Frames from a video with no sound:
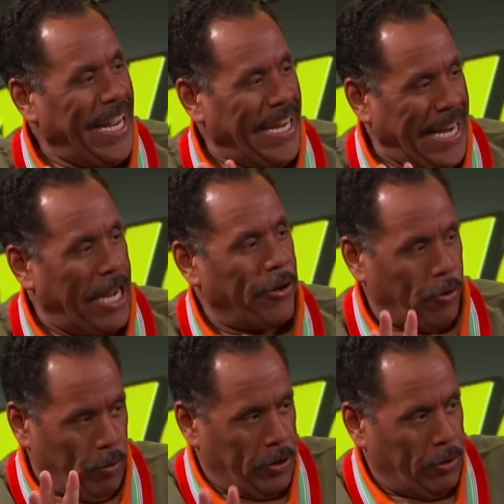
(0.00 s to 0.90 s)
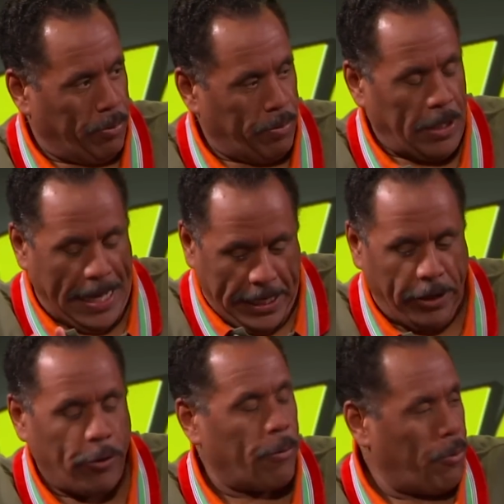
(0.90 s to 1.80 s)
and how you're going to,
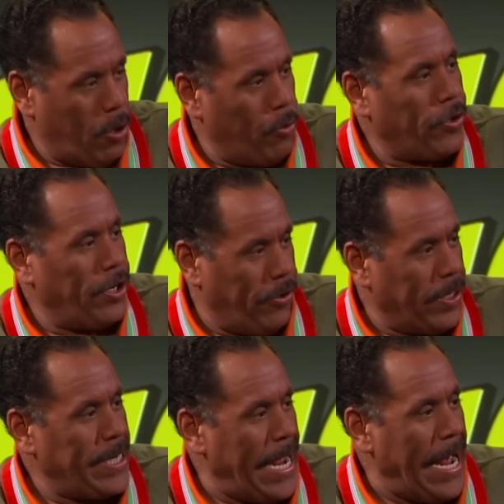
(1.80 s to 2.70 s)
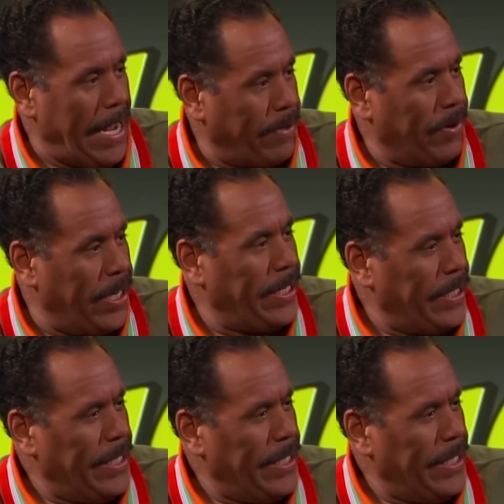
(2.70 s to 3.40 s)
and your approach and your attack, right?